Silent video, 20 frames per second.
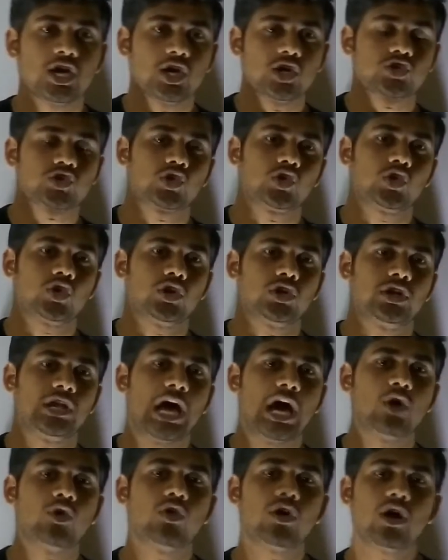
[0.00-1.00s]
So
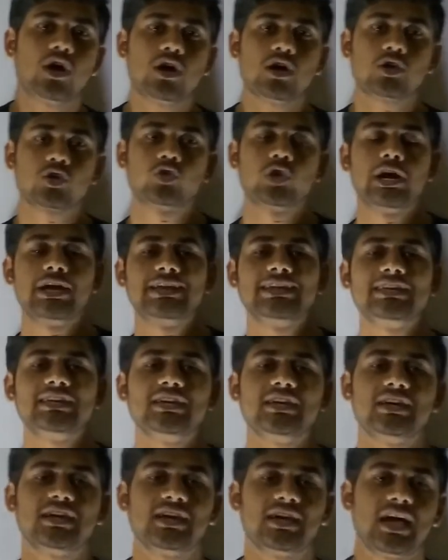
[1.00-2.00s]
now a
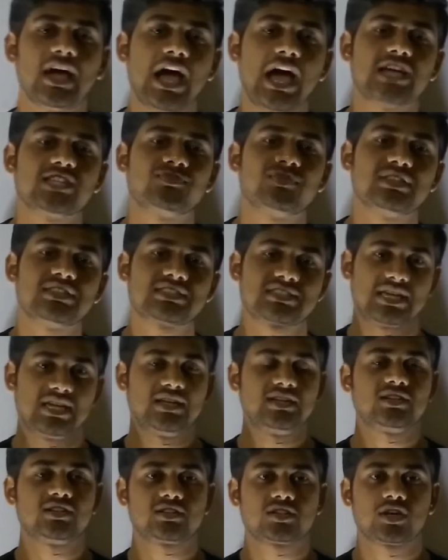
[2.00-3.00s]
query has been
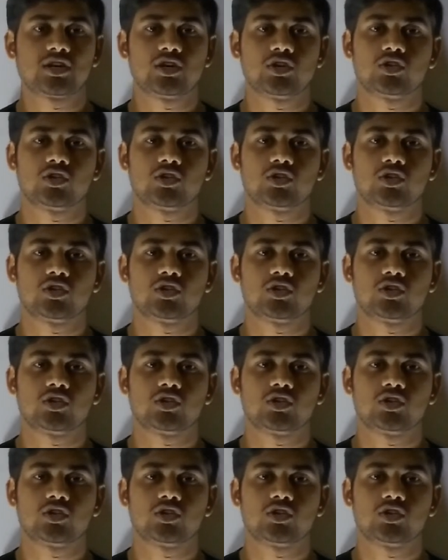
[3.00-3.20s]
sent